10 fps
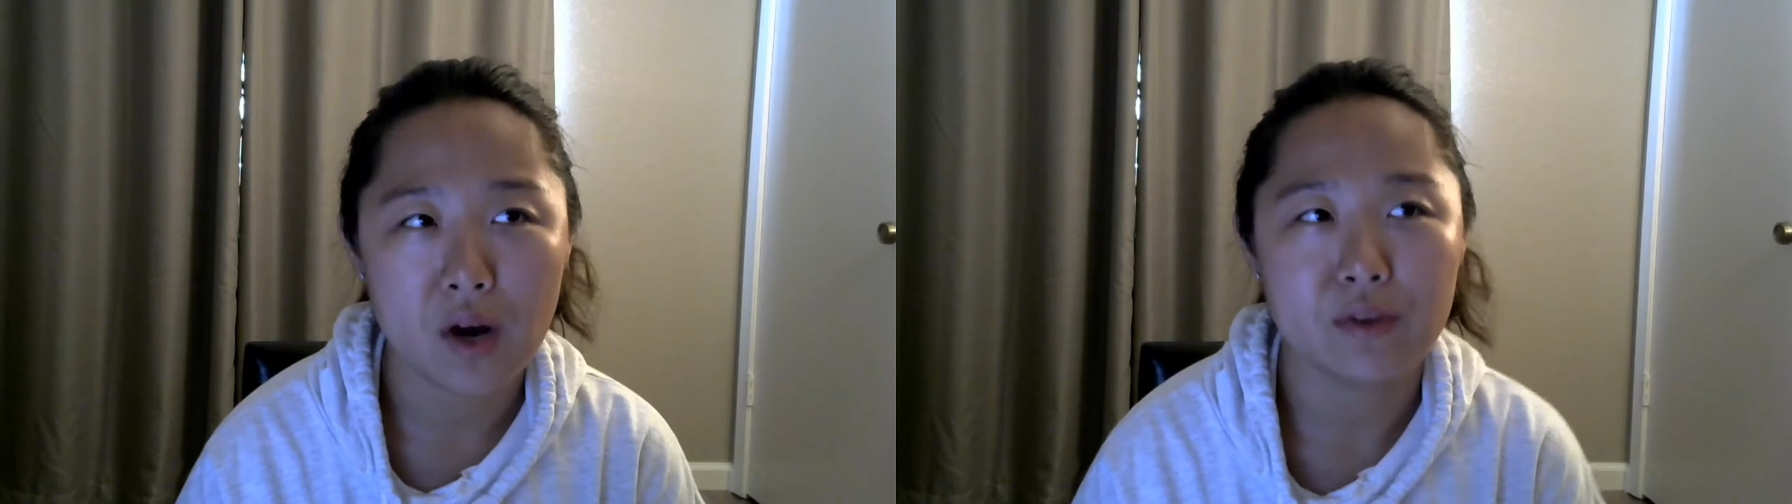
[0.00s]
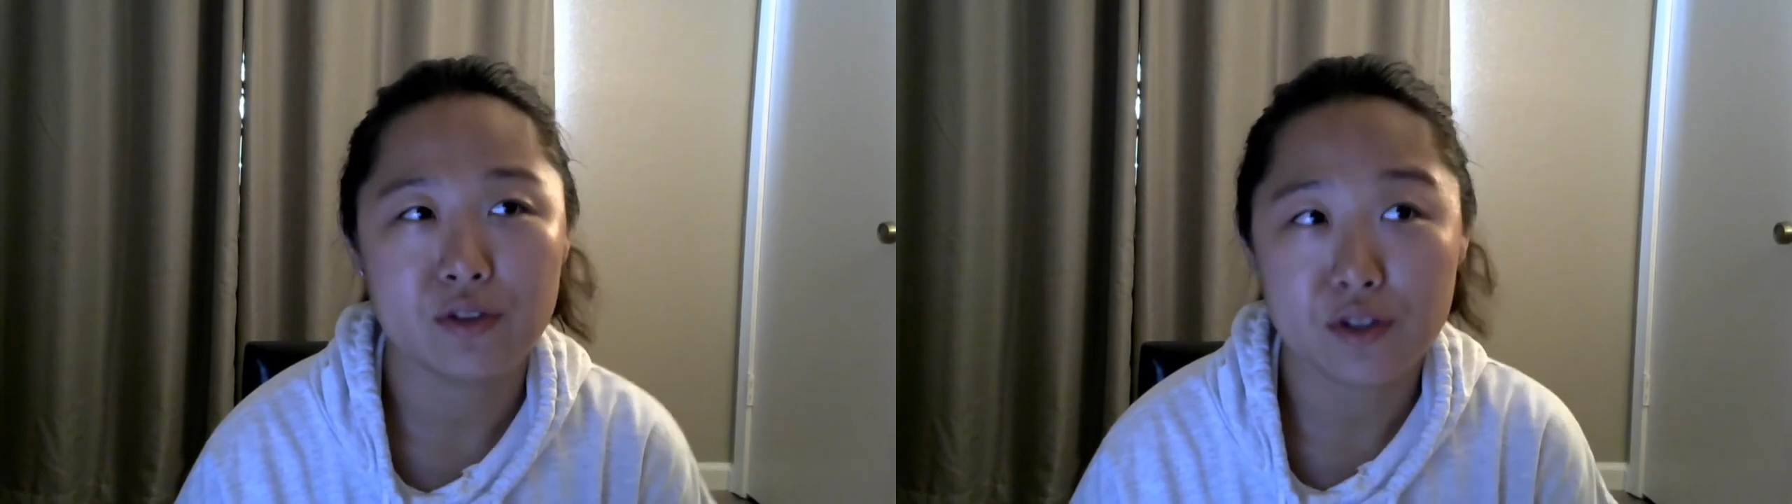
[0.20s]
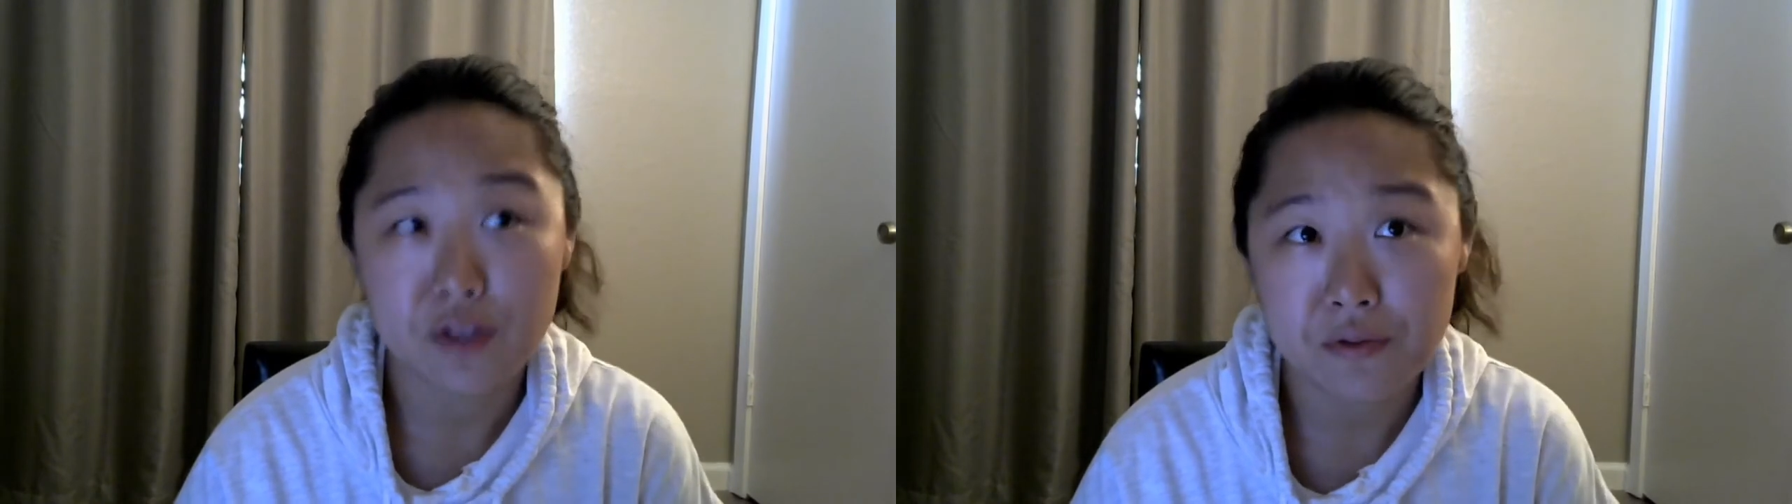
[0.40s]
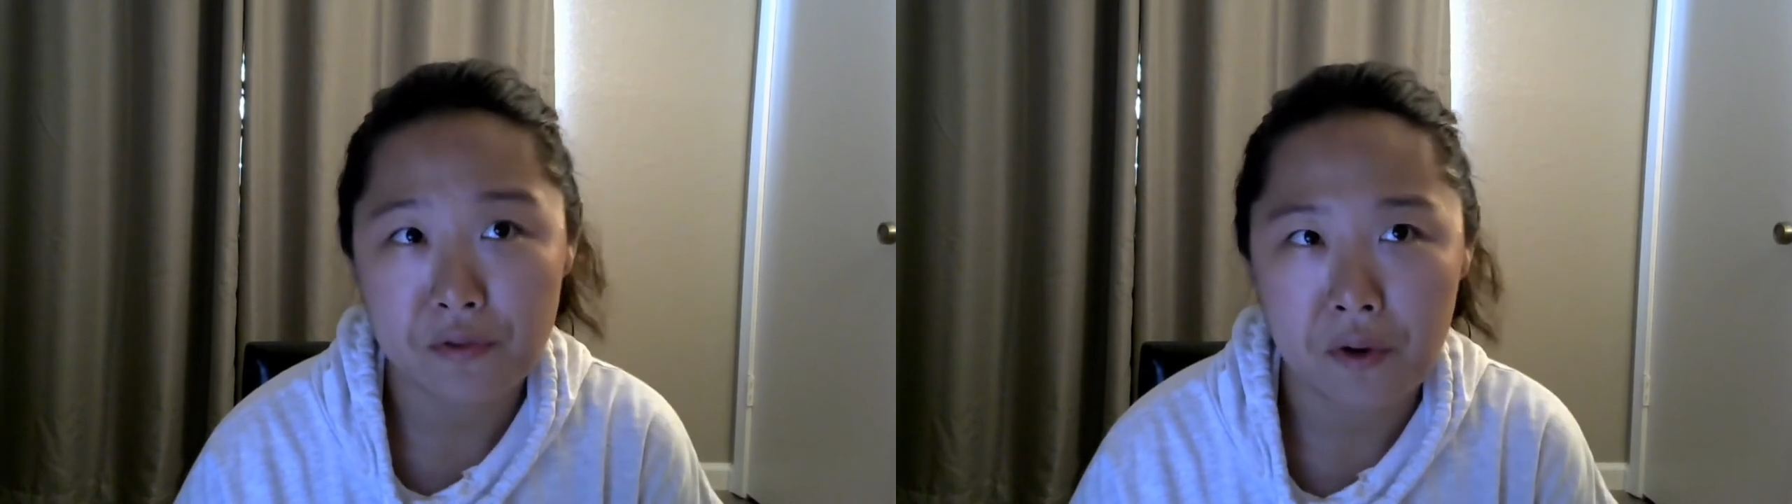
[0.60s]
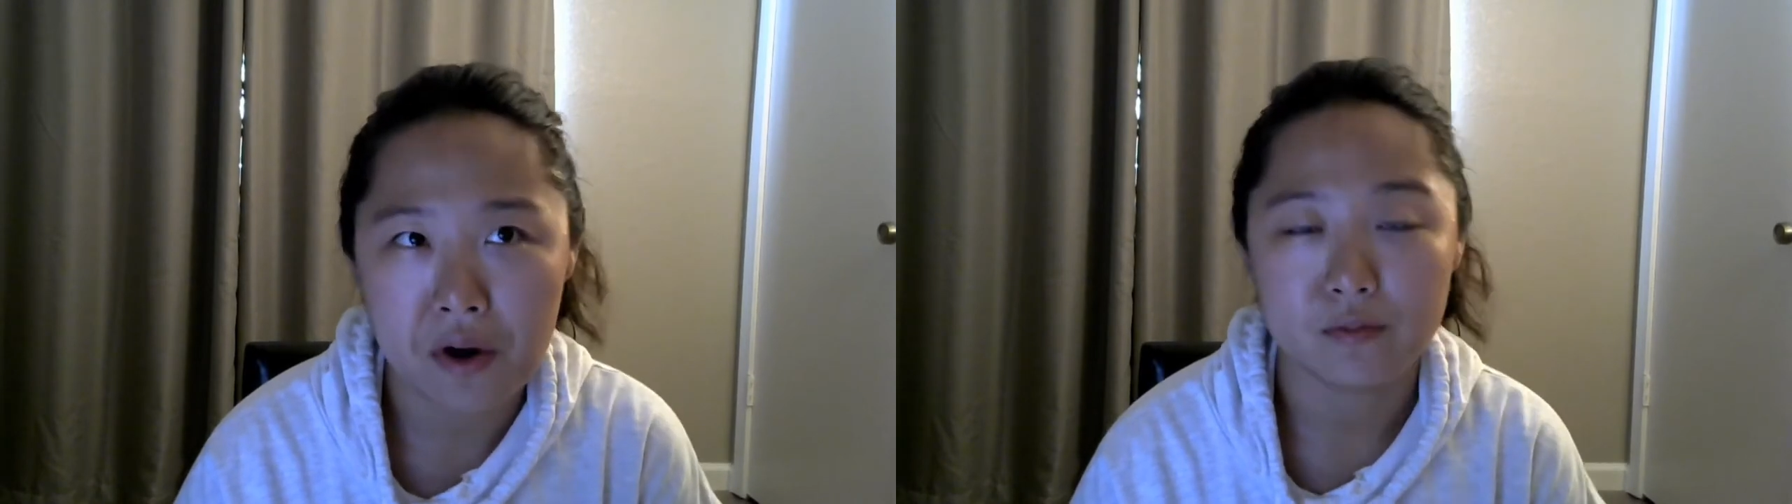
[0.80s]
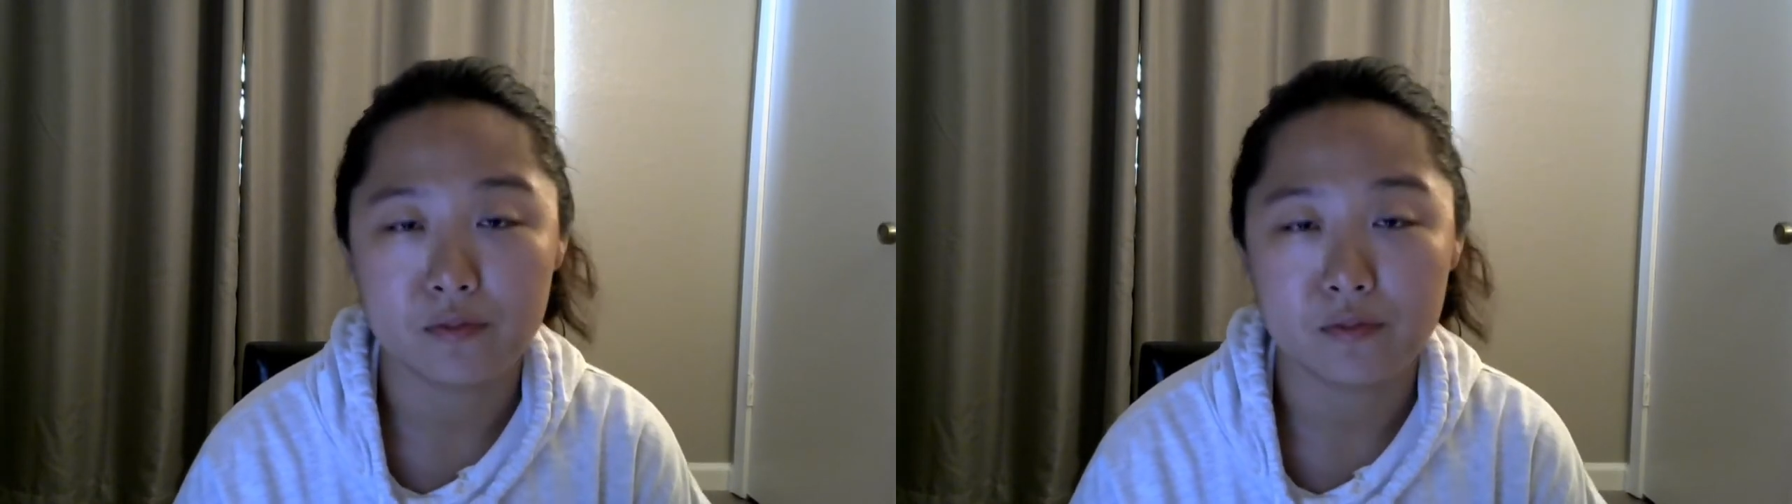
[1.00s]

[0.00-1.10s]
I was looking for.